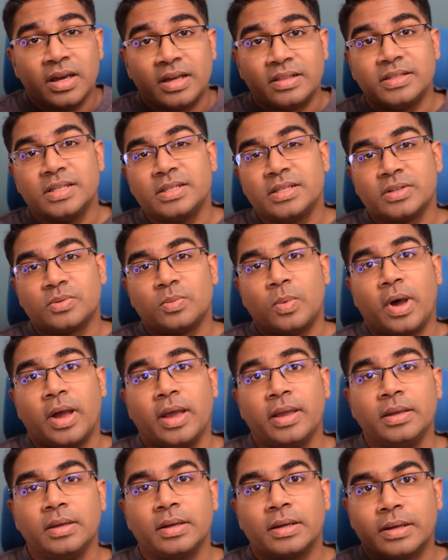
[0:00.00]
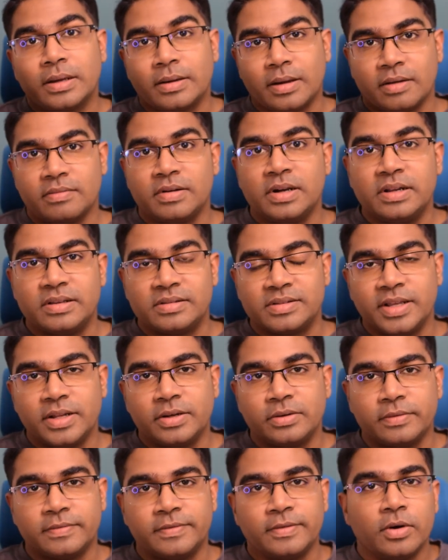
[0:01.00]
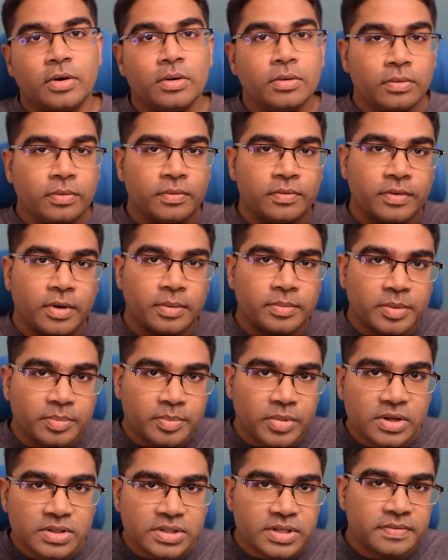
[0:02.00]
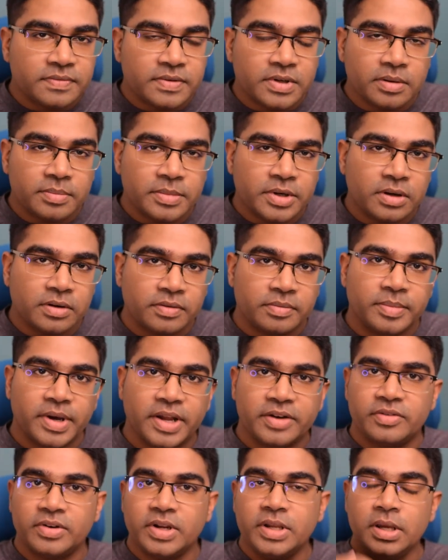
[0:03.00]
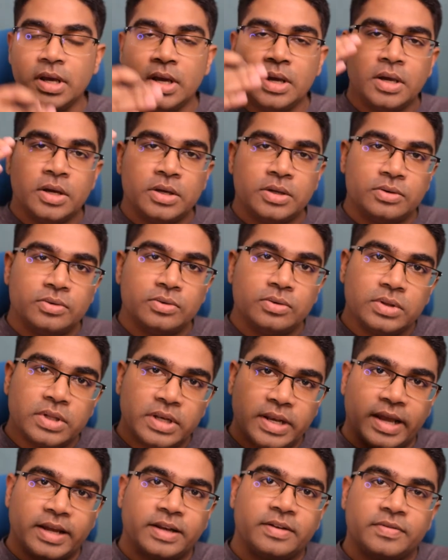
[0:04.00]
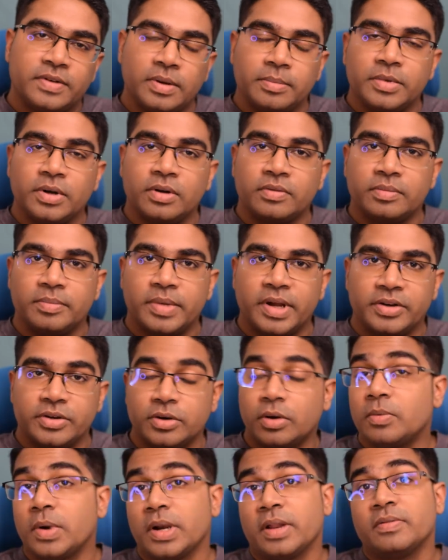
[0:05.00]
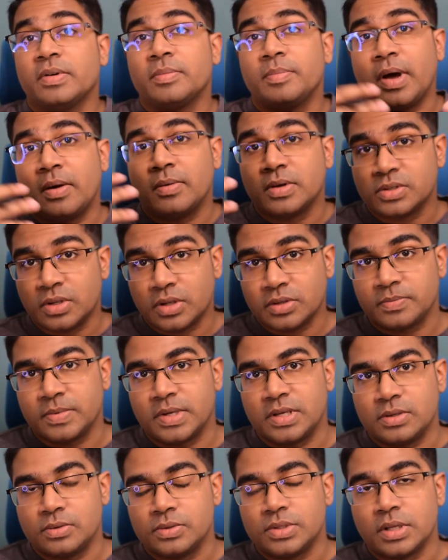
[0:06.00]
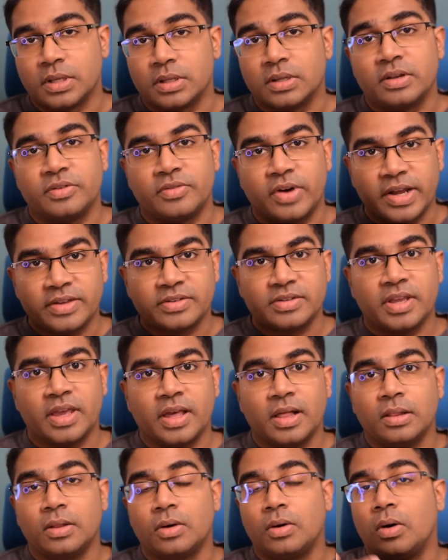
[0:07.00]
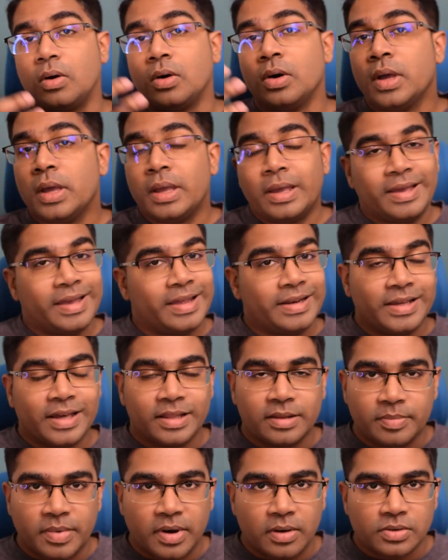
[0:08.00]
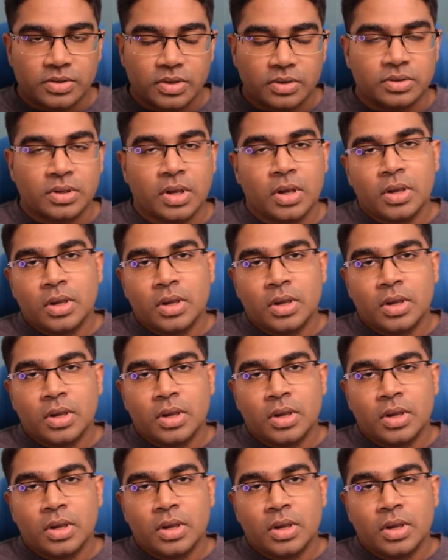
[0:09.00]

And this is why current is said to flow from the positive terminal of the battery to the negative terminal of the battery or whatever power source we are using, dry-cell or any other power source.